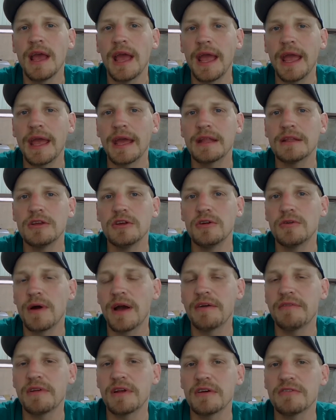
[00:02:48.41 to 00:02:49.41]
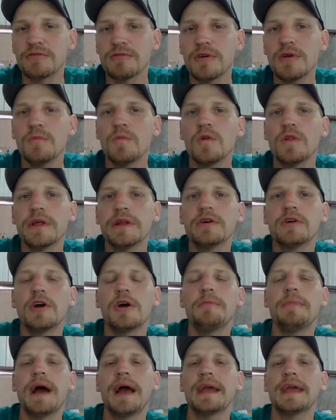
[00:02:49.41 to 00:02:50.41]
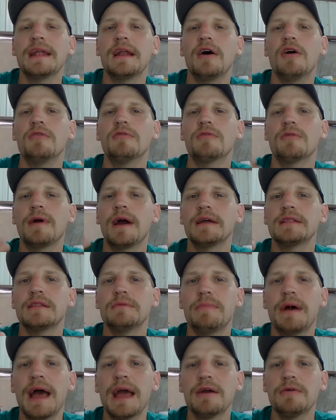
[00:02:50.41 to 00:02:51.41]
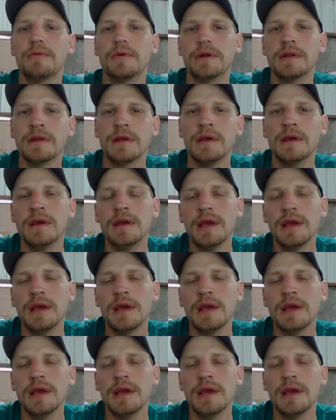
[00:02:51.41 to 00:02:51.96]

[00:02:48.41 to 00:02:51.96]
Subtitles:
and you don't have enough room, well, it'll go back and overwrite the back one.